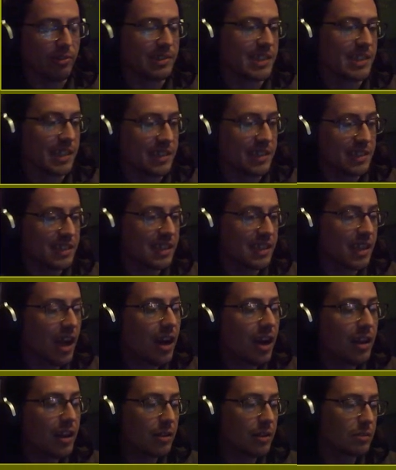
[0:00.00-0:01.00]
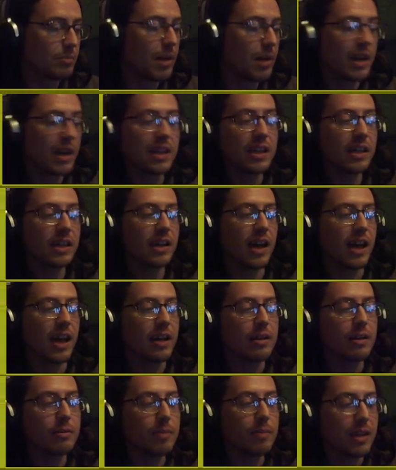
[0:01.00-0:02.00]
and I got money
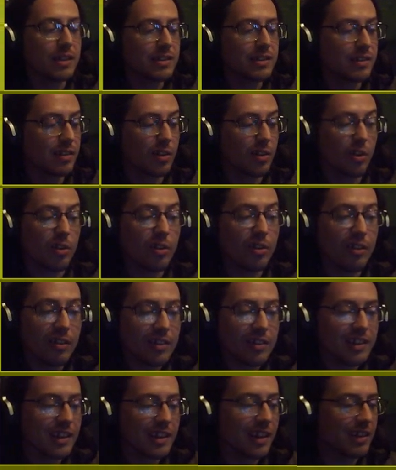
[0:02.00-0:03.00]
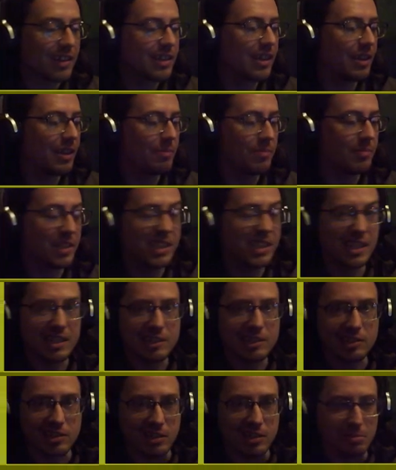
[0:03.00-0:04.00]
again, but you know, like um, I didn't
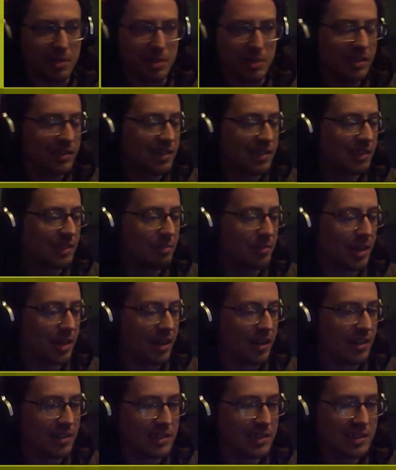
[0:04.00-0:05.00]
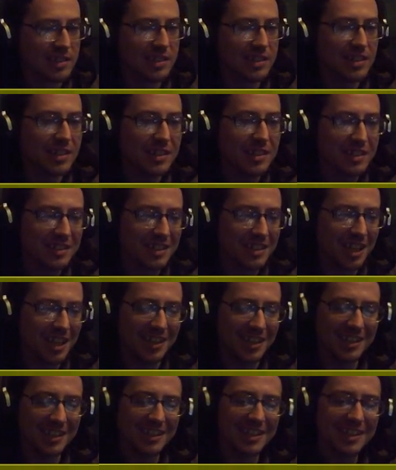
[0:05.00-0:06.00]
stream it. I couldn't be arsed.
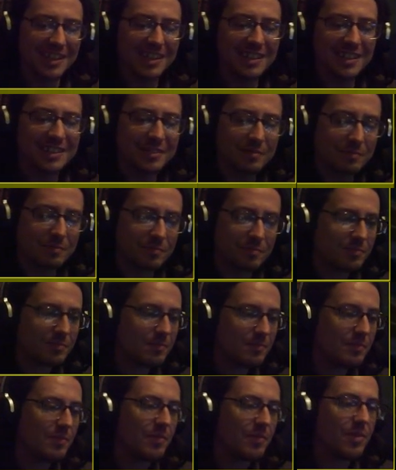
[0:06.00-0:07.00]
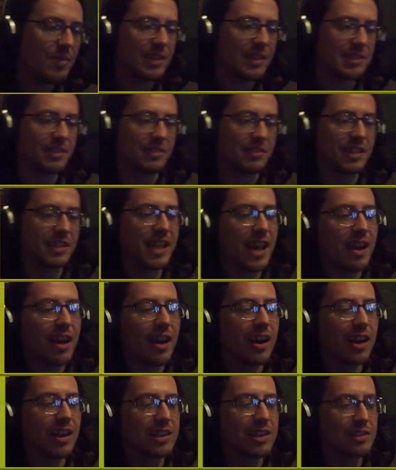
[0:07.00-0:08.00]
Rexar. So
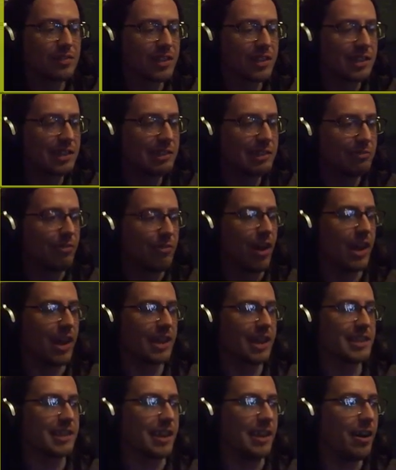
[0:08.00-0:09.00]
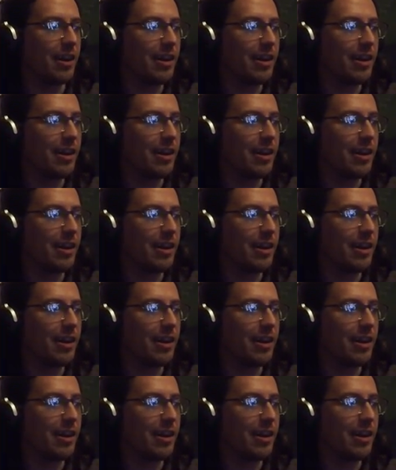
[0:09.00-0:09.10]
Garrosh versus Rexar,